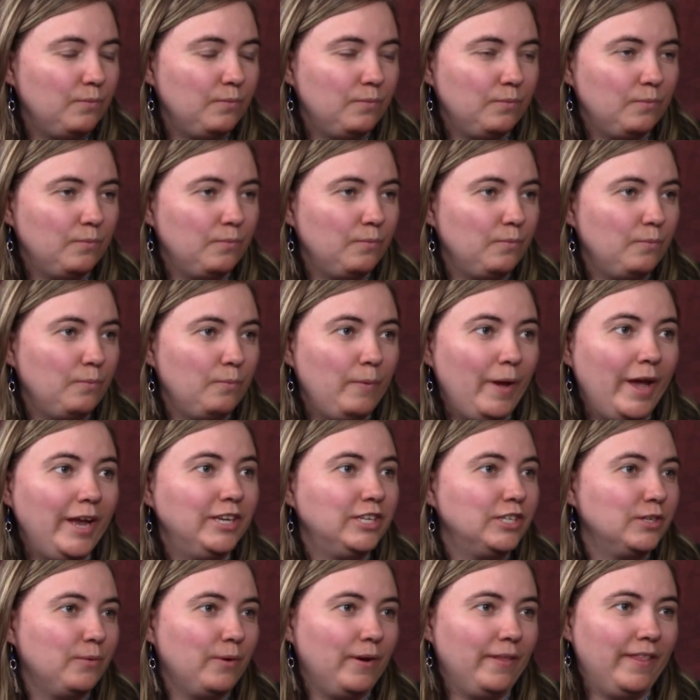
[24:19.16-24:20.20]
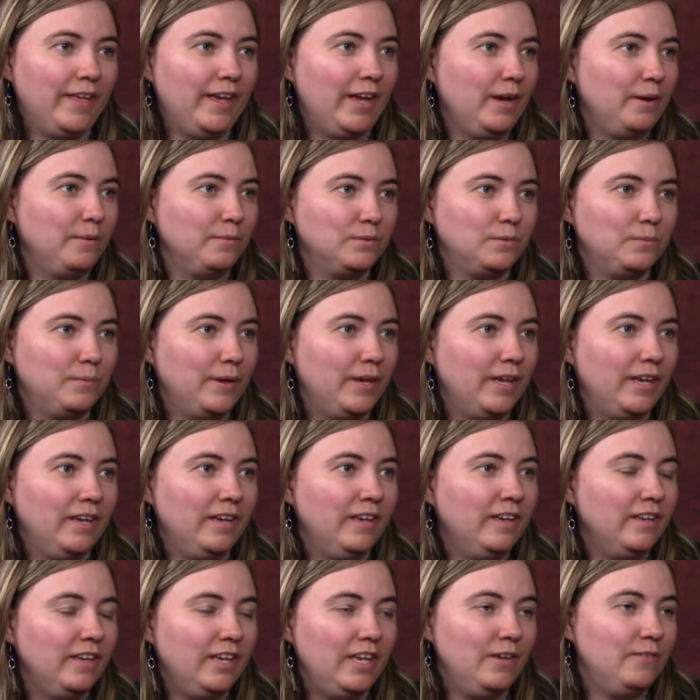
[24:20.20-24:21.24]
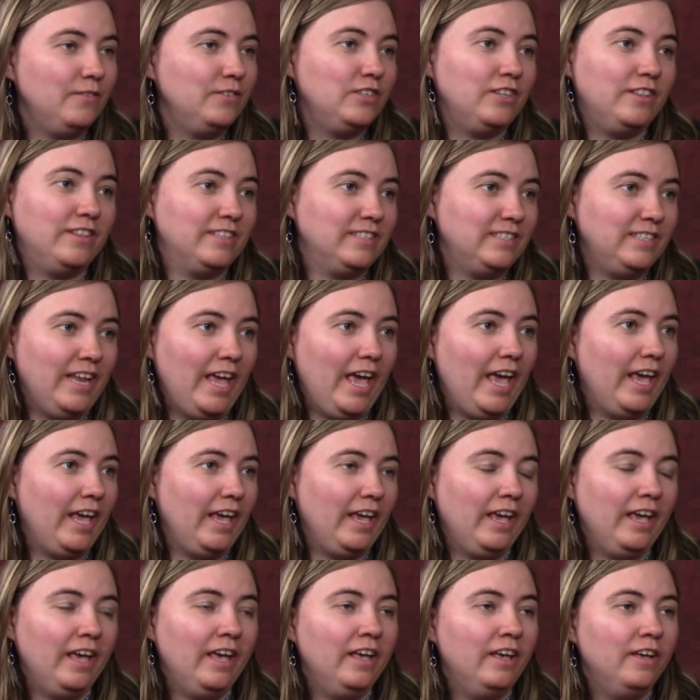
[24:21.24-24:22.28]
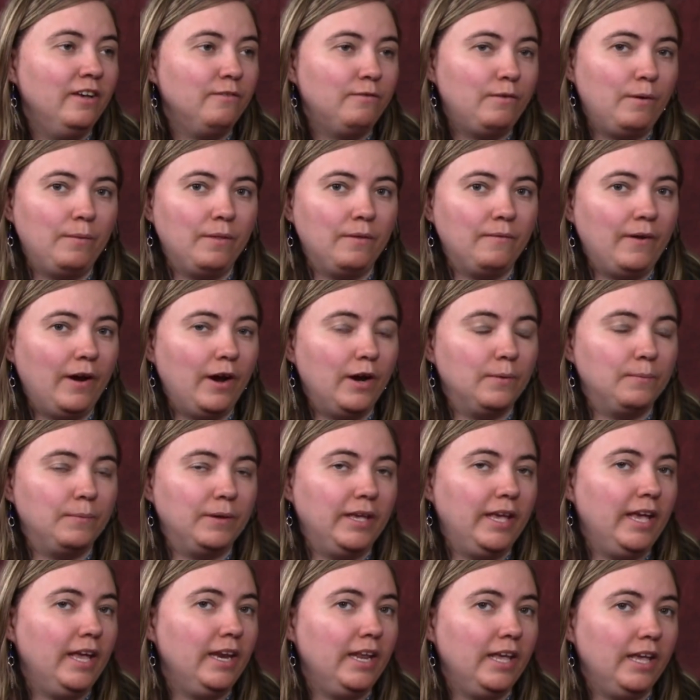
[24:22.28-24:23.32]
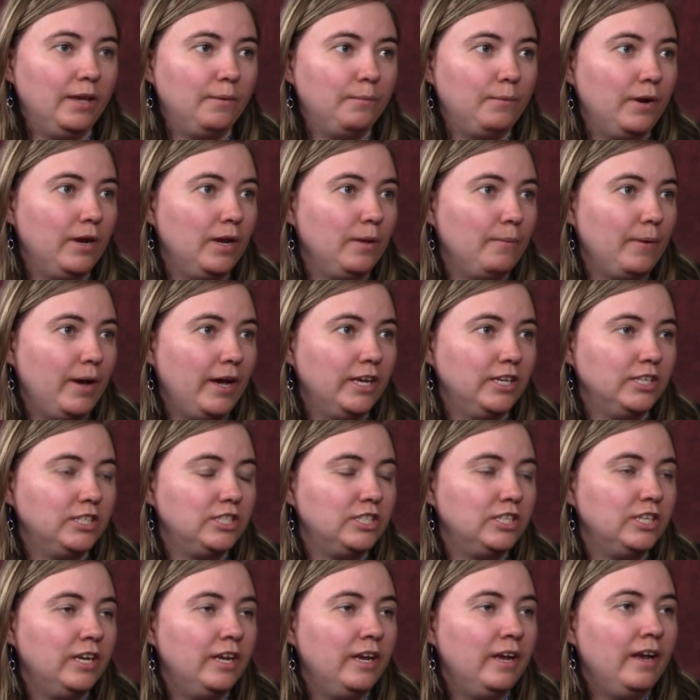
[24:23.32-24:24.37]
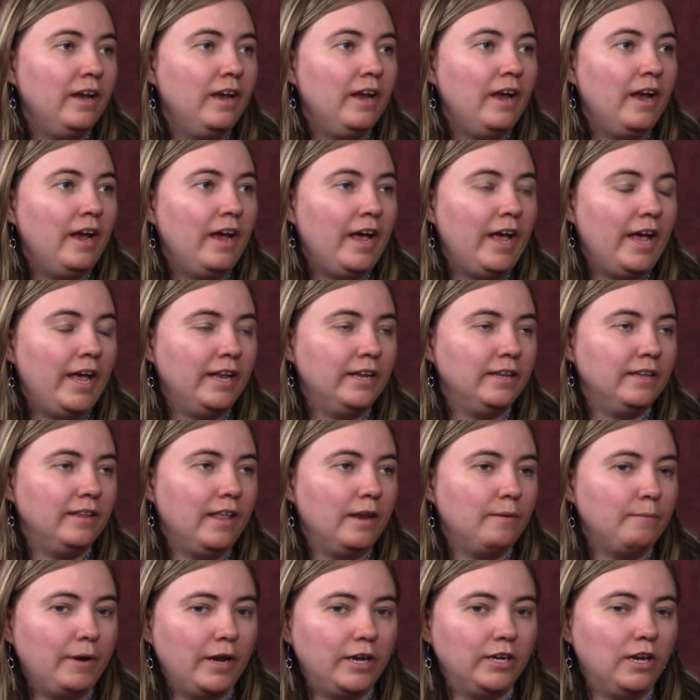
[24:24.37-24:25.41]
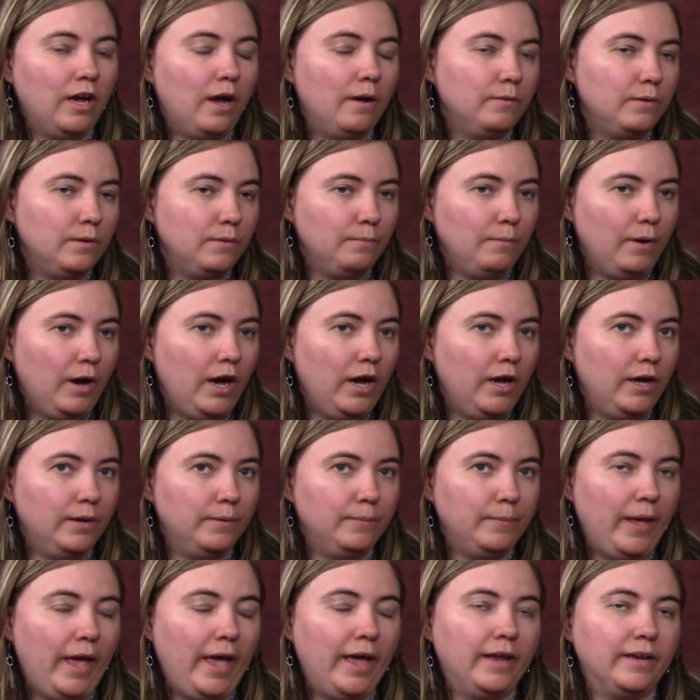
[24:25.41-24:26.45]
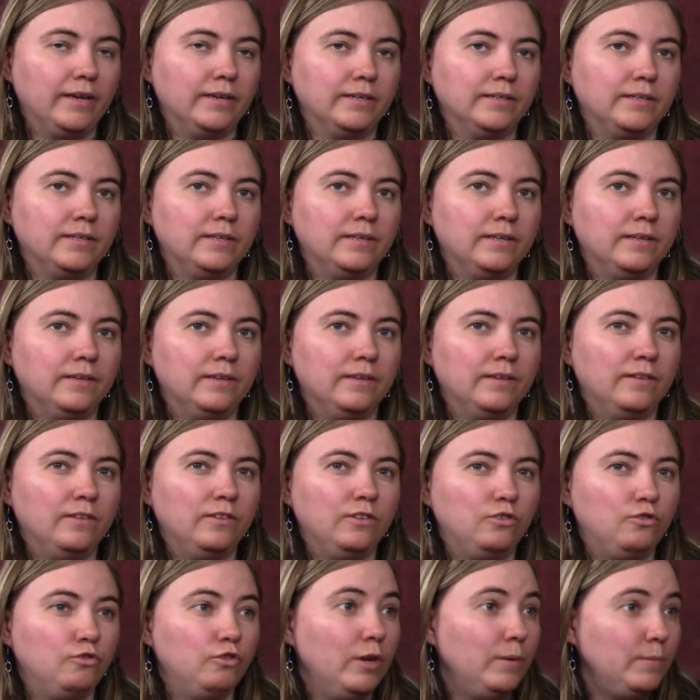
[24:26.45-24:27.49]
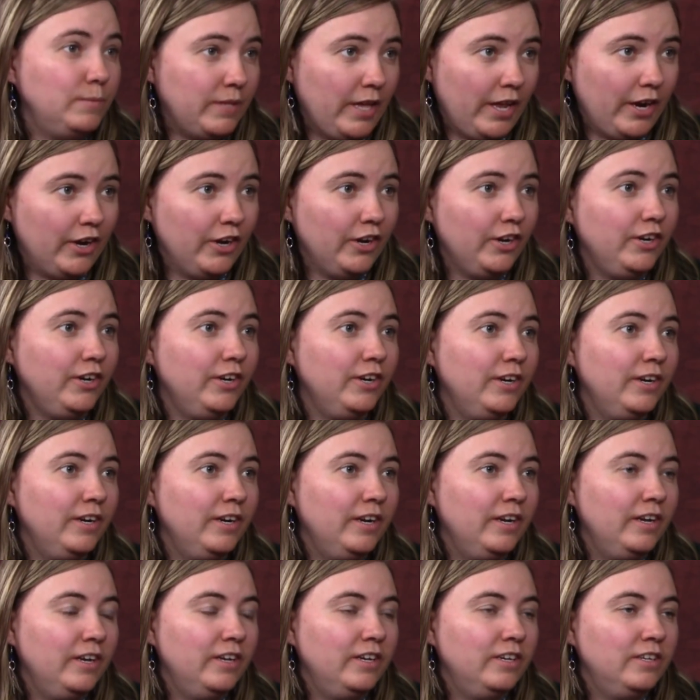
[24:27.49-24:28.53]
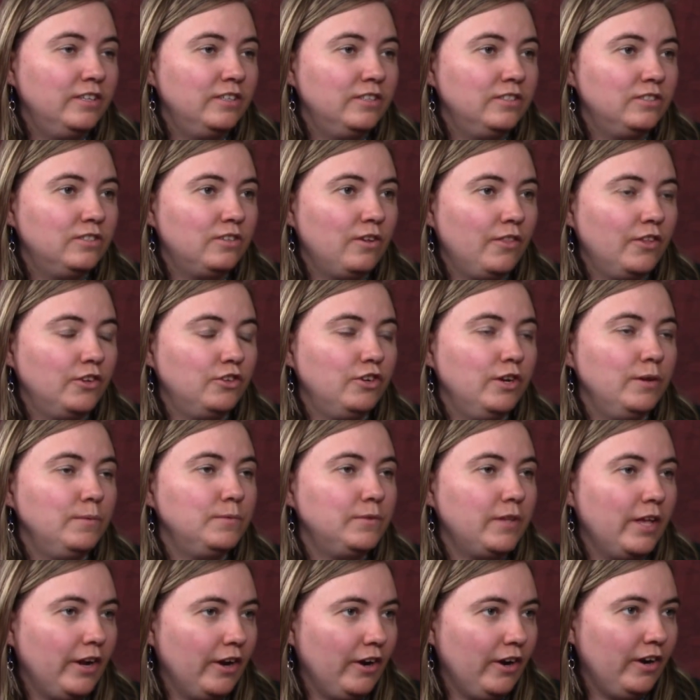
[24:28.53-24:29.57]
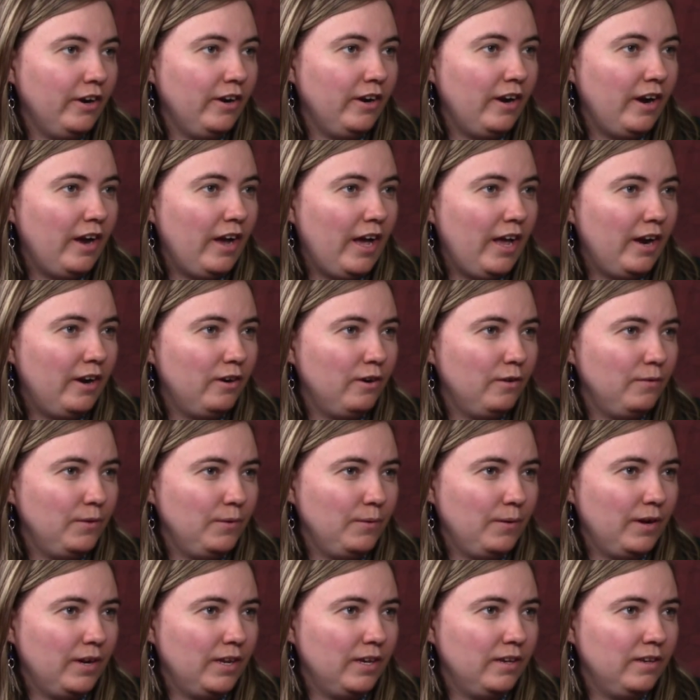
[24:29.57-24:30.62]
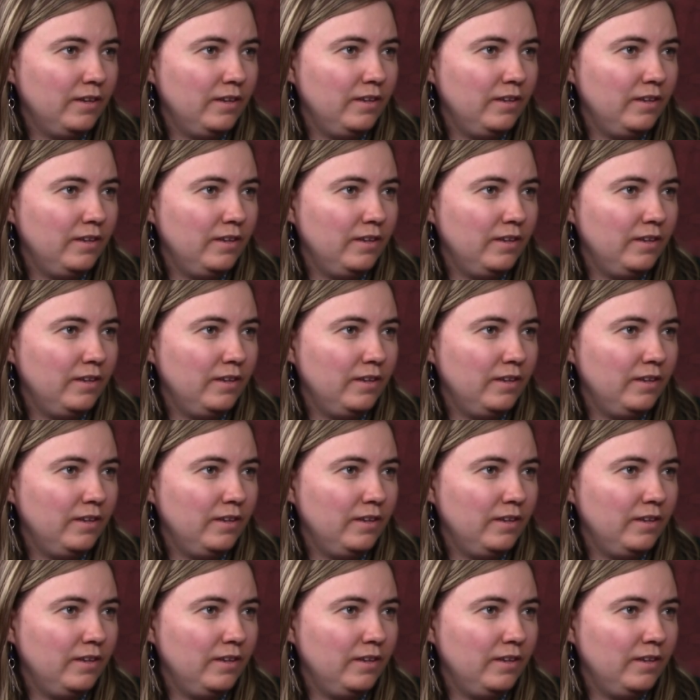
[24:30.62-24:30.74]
a major one that helps me even to this day, from the very beginning pretty much. And then my adoptive mom and Dream Center. So the Dream Center, I don't know if you want to...